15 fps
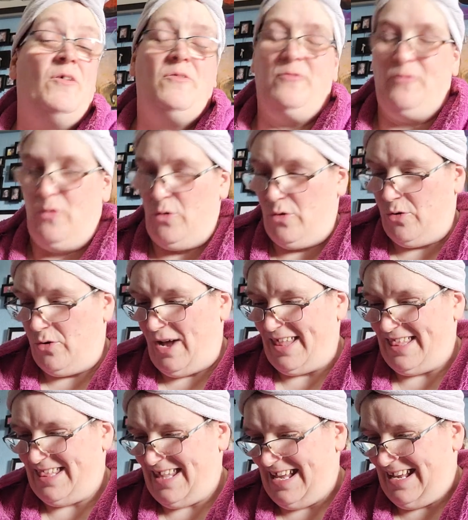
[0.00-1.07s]
for, I
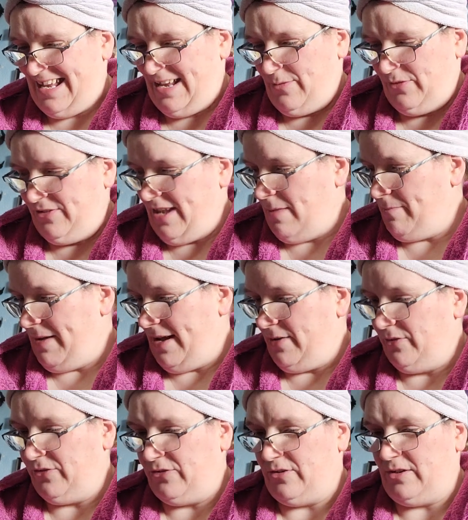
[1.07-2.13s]
think it was
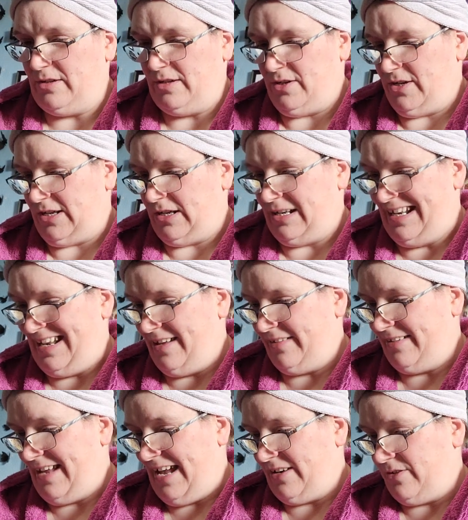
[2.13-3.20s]
£10. You can get it as
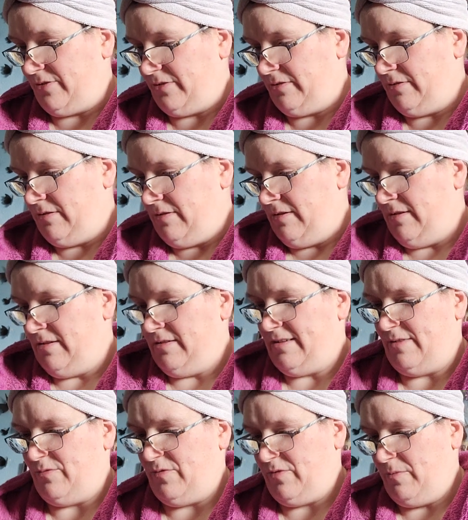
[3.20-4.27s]
an add-on,
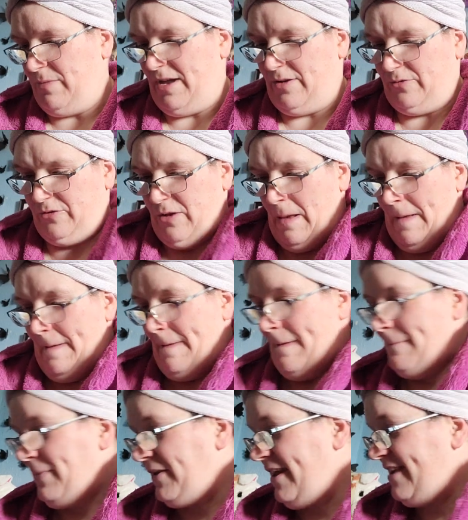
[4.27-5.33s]

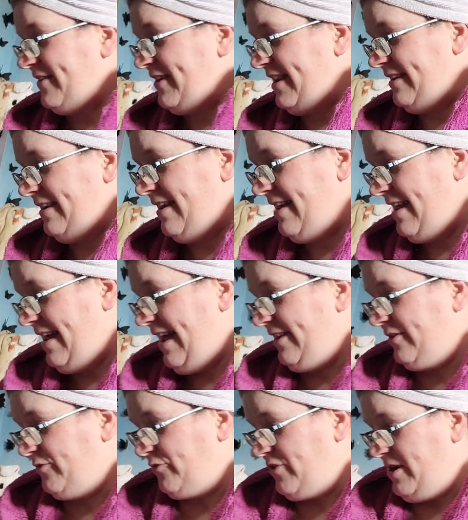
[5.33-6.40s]
£10-15. But I got it
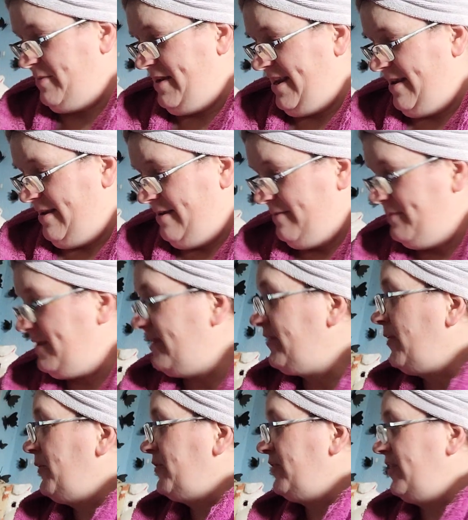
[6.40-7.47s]
as a freebie because
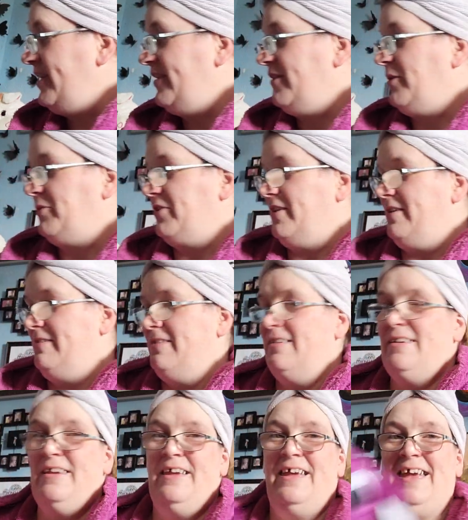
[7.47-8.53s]
I was an early adopter.
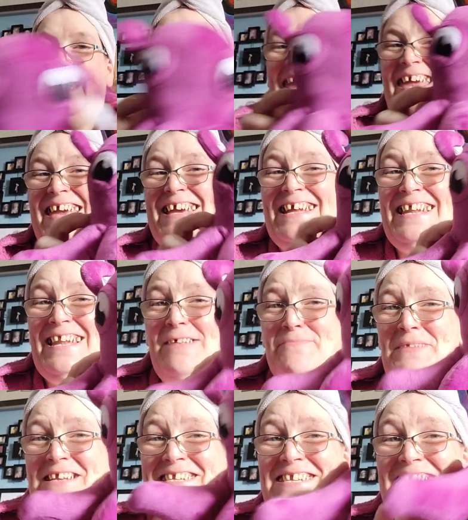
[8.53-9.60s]
You got a little
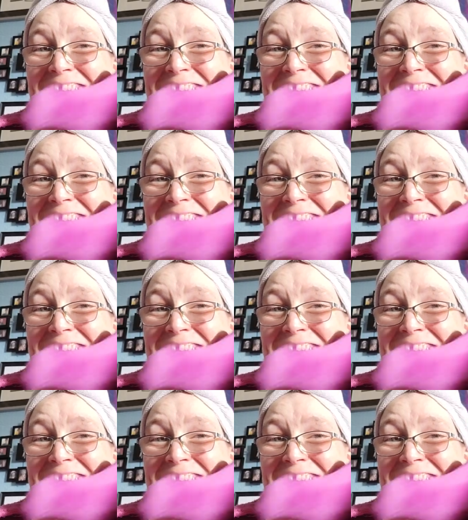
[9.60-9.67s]
bloody